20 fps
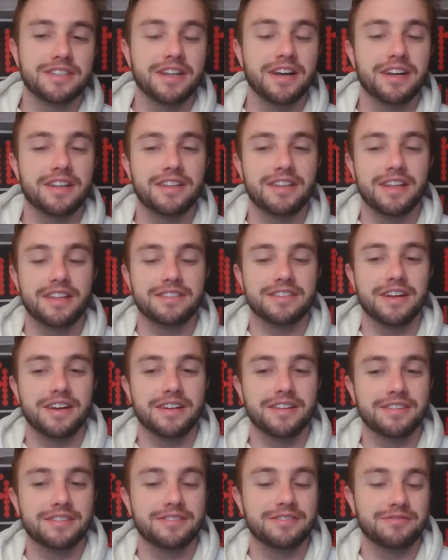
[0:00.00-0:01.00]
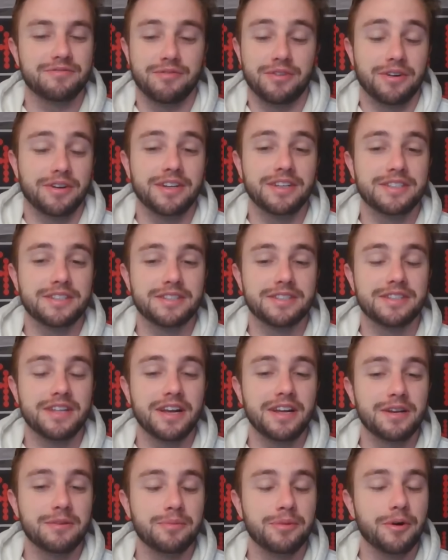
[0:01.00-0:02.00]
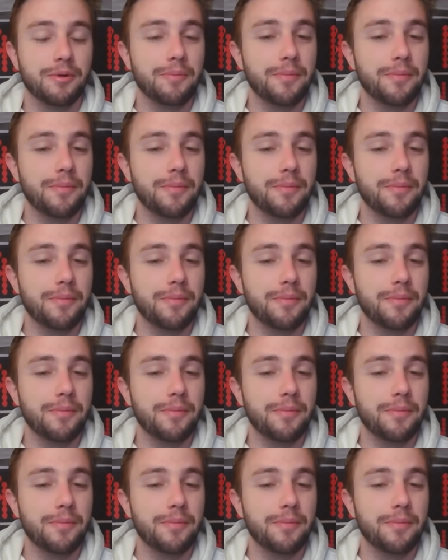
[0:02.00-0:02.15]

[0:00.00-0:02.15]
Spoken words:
not really sustainable.